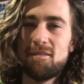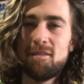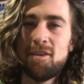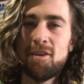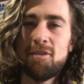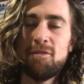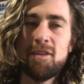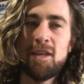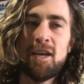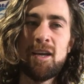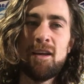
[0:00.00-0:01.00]

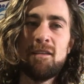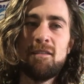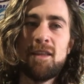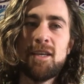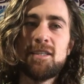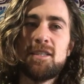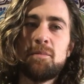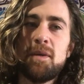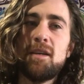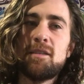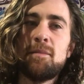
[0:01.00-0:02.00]
They
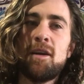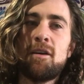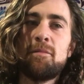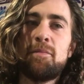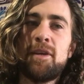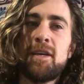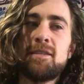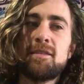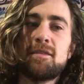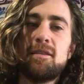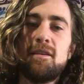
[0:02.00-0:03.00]
speak to me on a
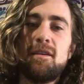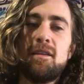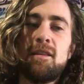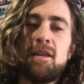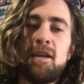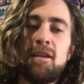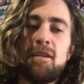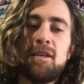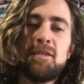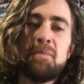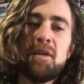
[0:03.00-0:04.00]
place that
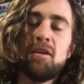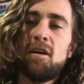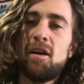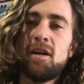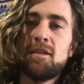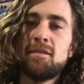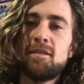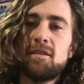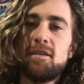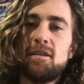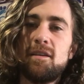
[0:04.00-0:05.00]
is beyond
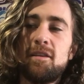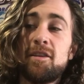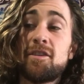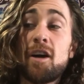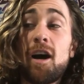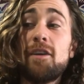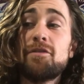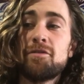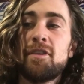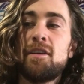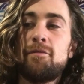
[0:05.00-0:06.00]
the
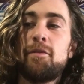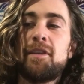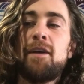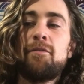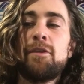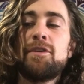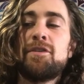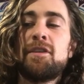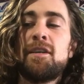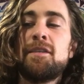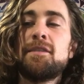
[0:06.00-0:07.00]
doctrine of what that
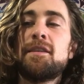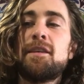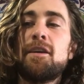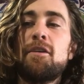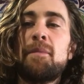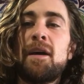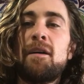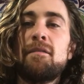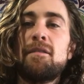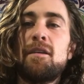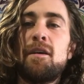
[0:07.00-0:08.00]
religion is, that they're
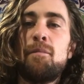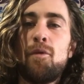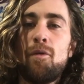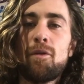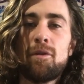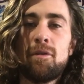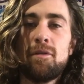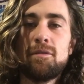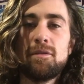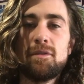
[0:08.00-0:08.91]
about a moral